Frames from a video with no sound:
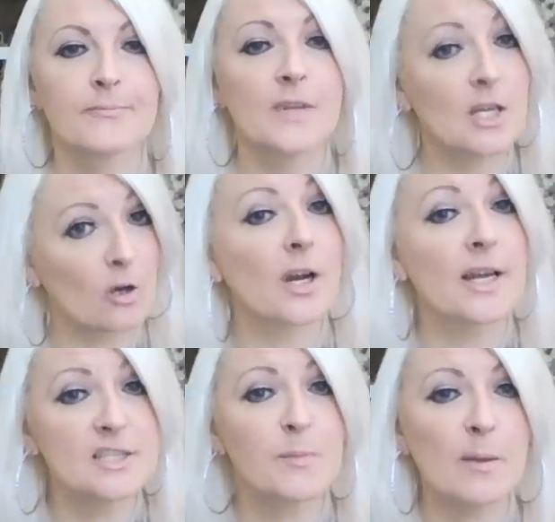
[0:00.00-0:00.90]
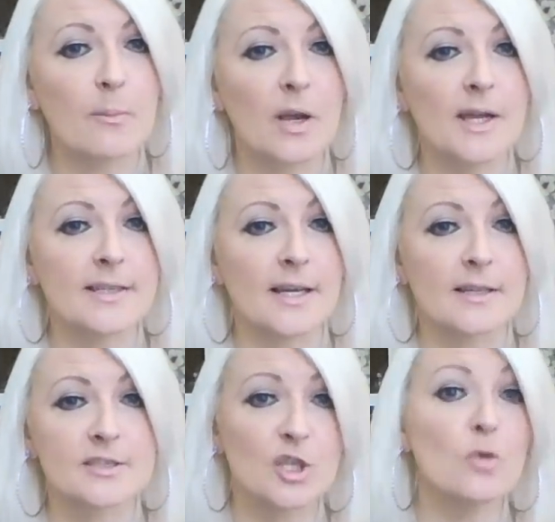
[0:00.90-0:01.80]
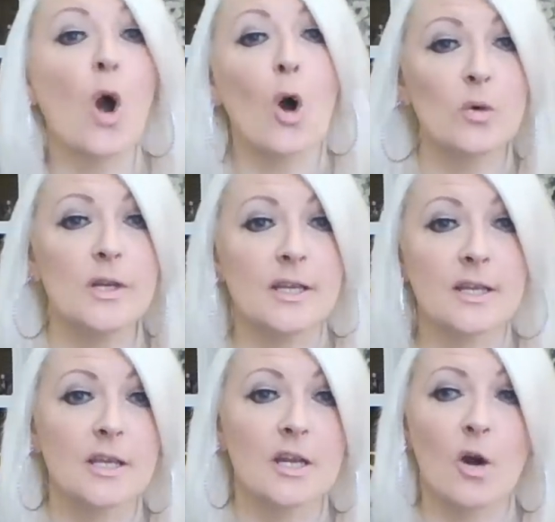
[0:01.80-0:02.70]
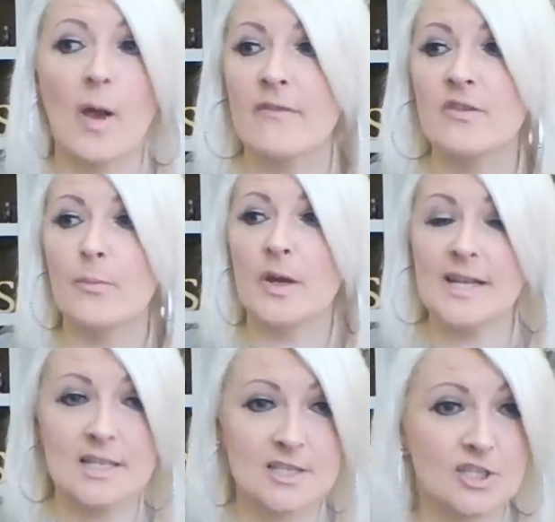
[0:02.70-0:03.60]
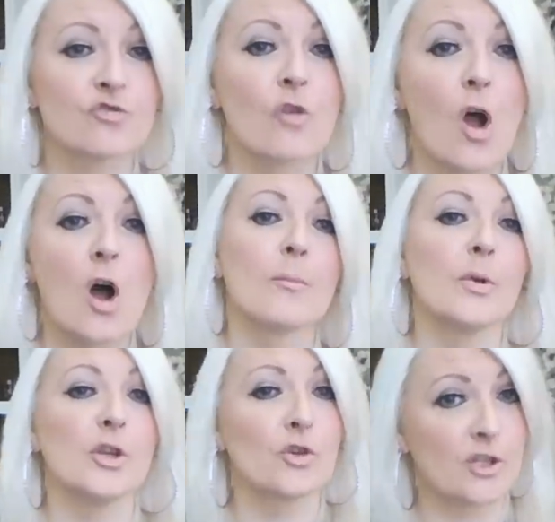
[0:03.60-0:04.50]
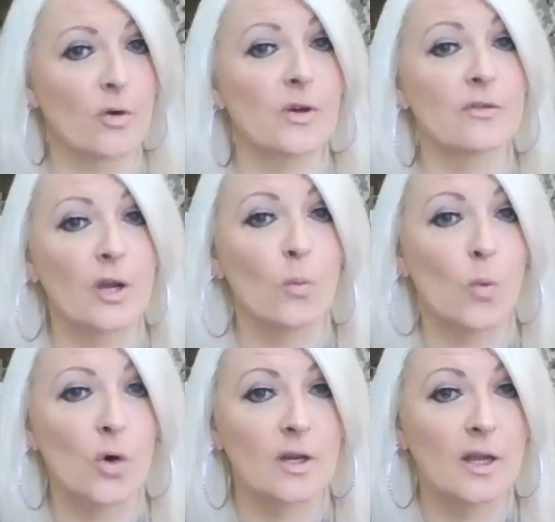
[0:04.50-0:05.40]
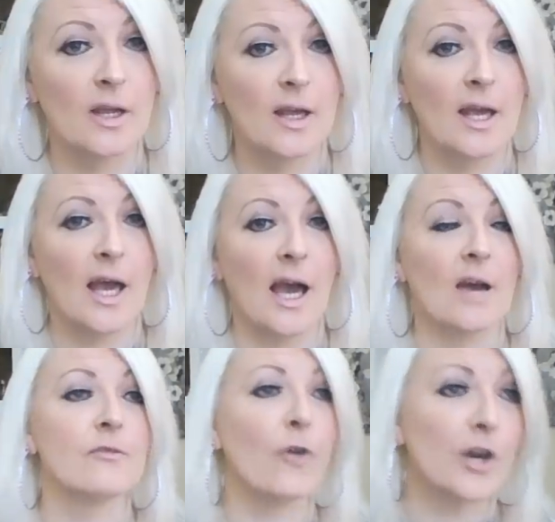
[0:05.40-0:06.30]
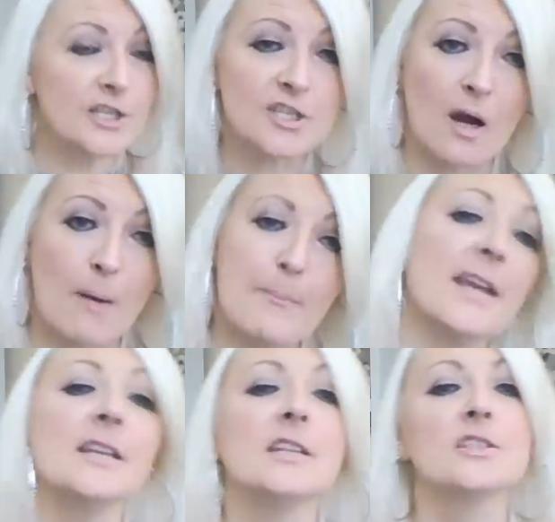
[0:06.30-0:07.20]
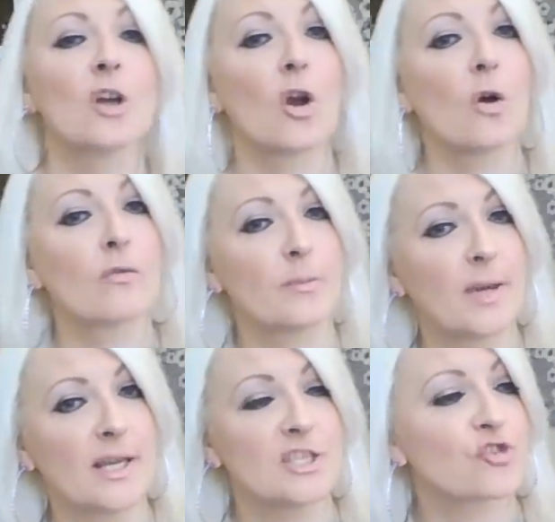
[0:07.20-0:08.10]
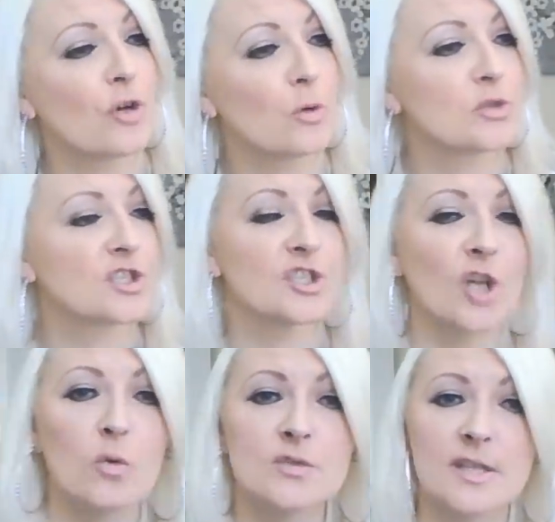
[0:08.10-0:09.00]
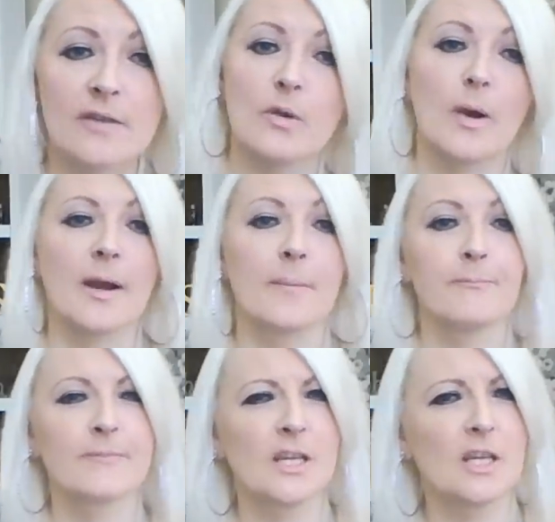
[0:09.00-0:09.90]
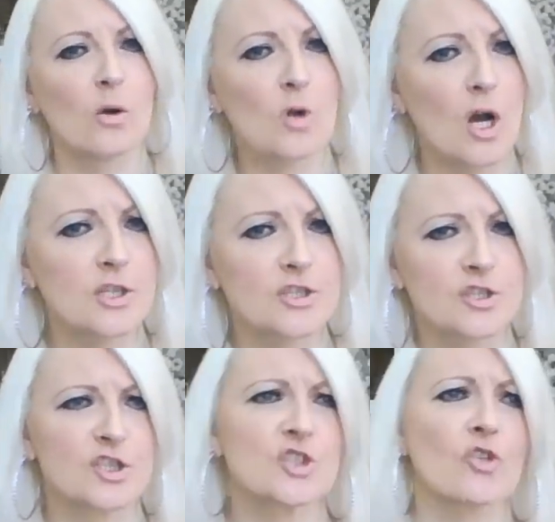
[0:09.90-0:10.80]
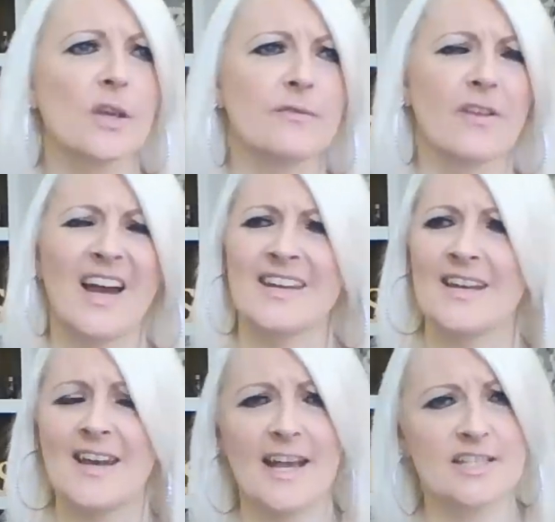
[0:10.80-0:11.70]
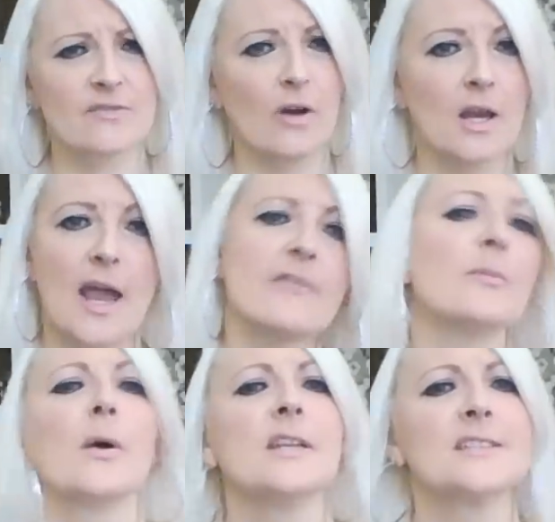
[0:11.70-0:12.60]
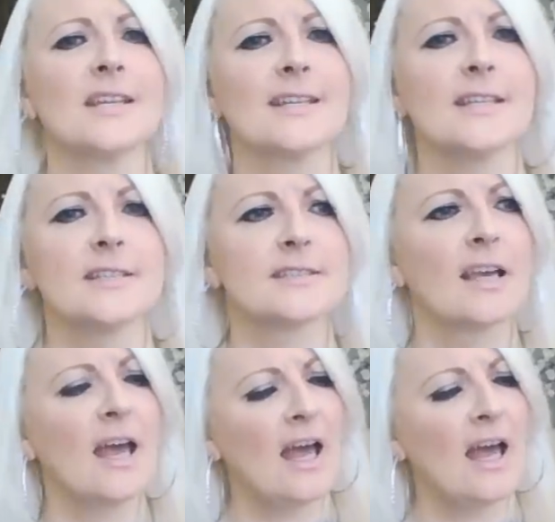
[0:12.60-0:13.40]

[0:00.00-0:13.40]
You know, there is people like that, too holy. You know, everybody else is wrong, but you're the only right one. And voicing their opinions all over the place, throwing stones everywhere you know, causing strife. And next of all, everybody's like this.